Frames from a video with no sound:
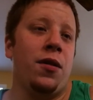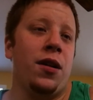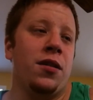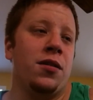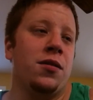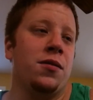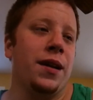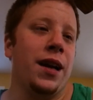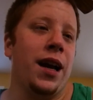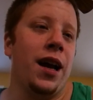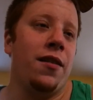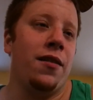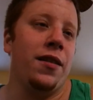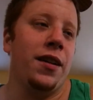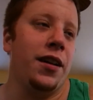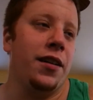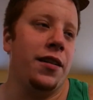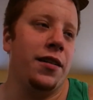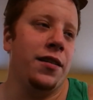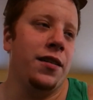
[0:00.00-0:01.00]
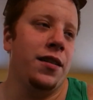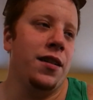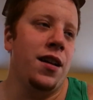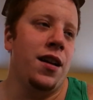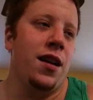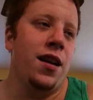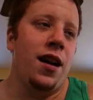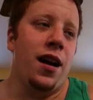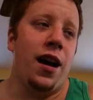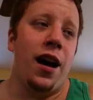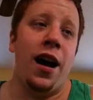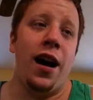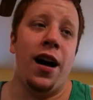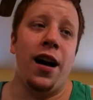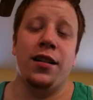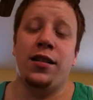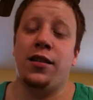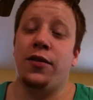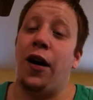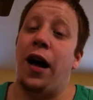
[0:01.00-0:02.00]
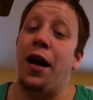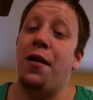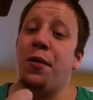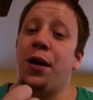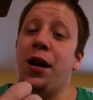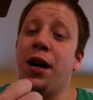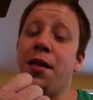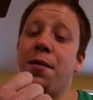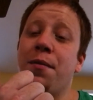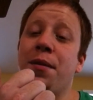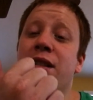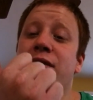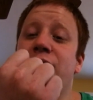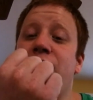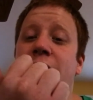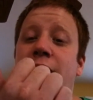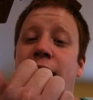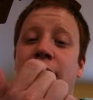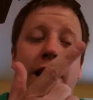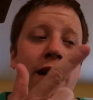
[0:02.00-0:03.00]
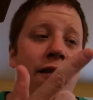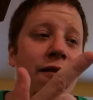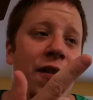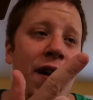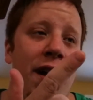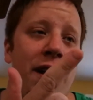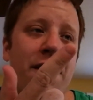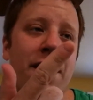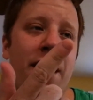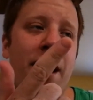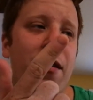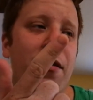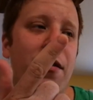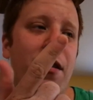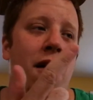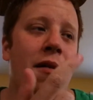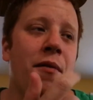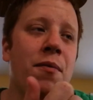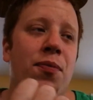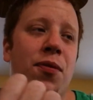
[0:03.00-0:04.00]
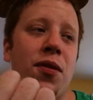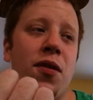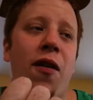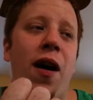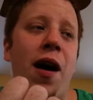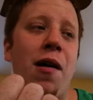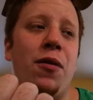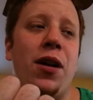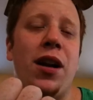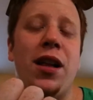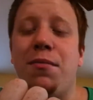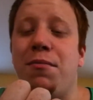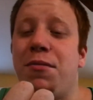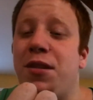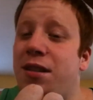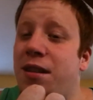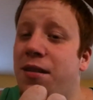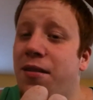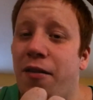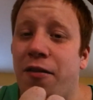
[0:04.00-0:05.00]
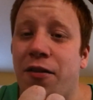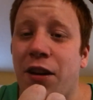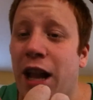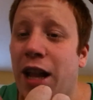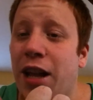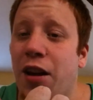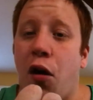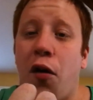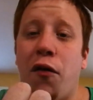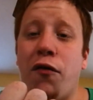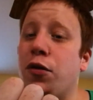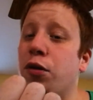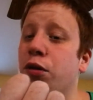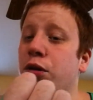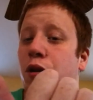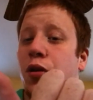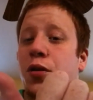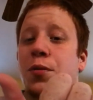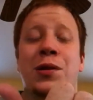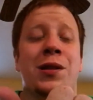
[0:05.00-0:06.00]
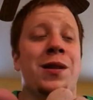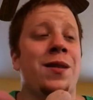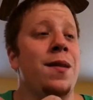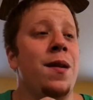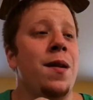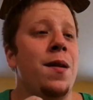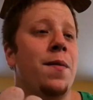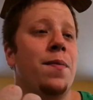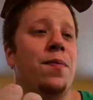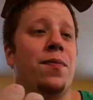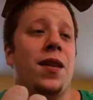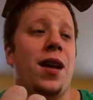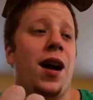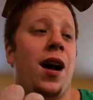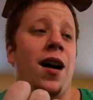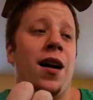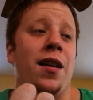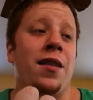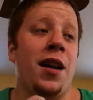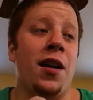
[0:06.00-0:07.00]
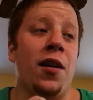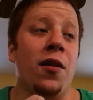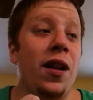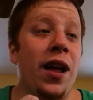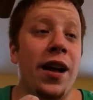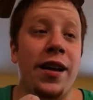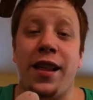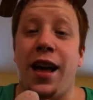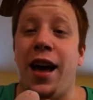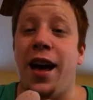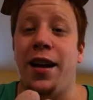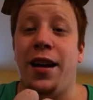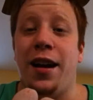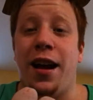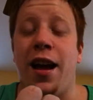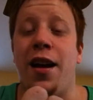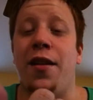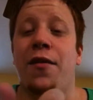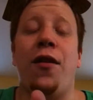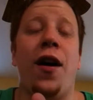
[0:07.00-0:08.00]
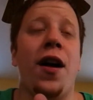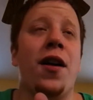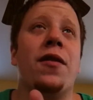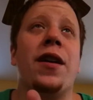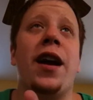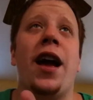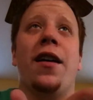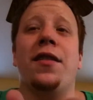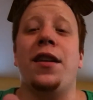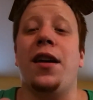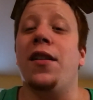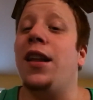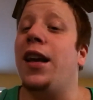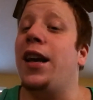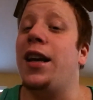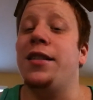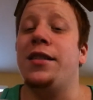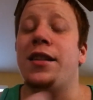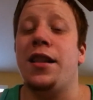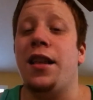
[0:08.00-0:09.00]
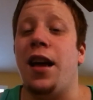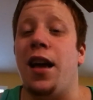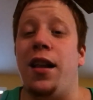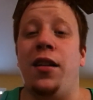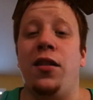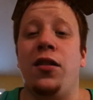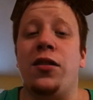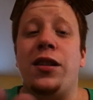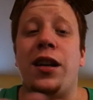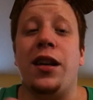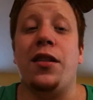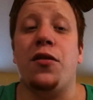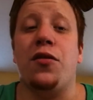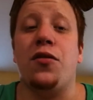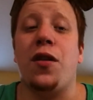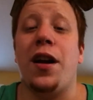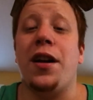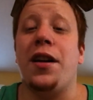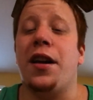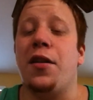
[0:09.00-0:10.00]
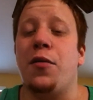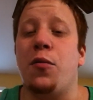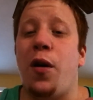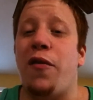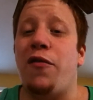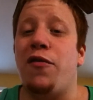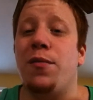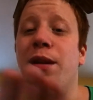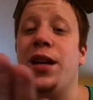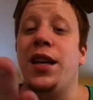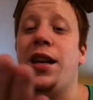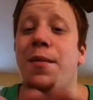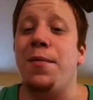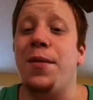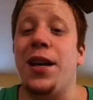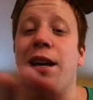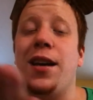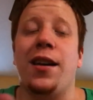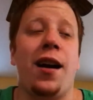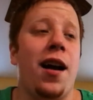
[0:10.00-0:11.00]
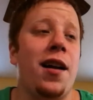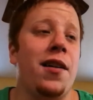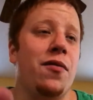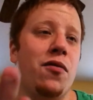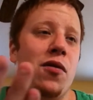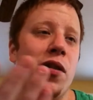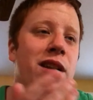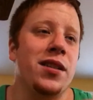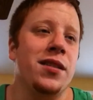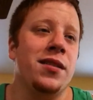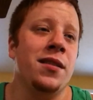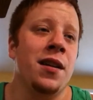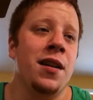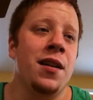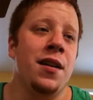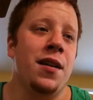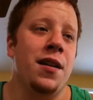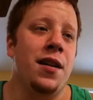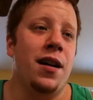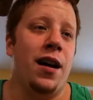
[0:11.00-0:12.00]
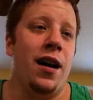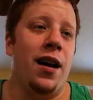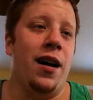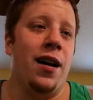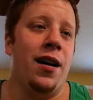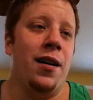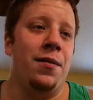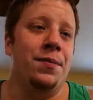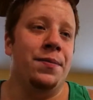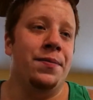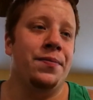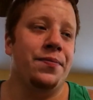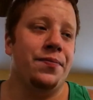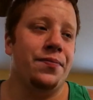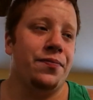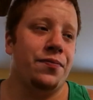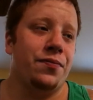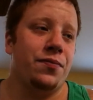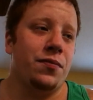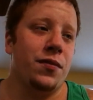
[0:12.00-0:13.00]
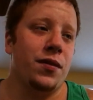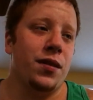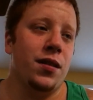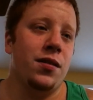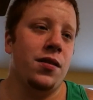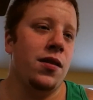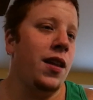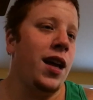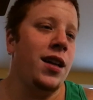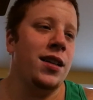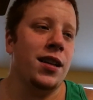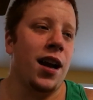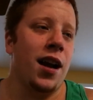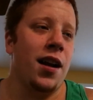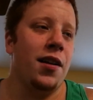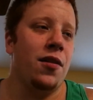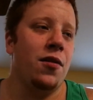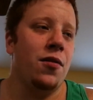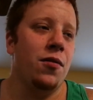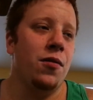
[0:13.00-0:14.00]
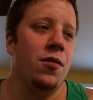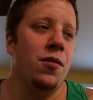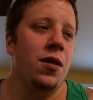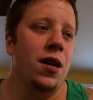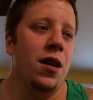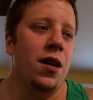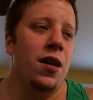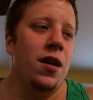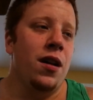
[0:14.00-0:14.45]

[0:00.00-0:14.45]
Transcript: else do we got on here? Divine Wind of the Mist Valley and Final Countdown. Divine Wind of the Mist Valley offers loops. They don't like that. And Final Countdown, like I said, that looks like they're trying to get away from the gimmicky kind of wins. So that's kind of cool.